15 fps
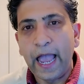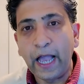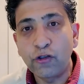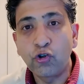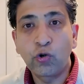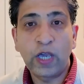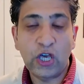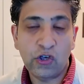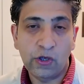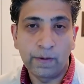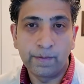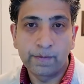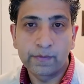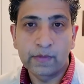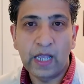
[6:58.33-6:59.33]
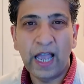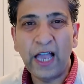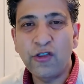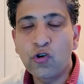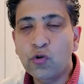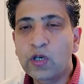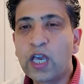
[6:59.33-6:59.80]
Education.
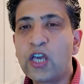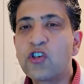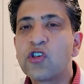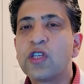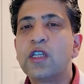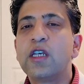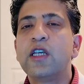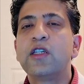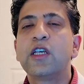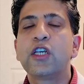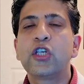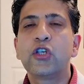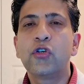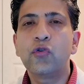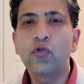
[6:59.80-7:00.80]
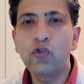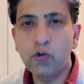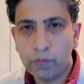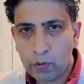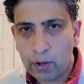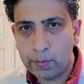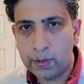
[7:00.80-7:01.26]
Education is a
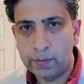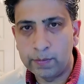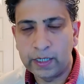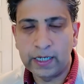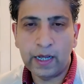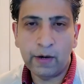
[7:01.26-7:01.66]
huge problem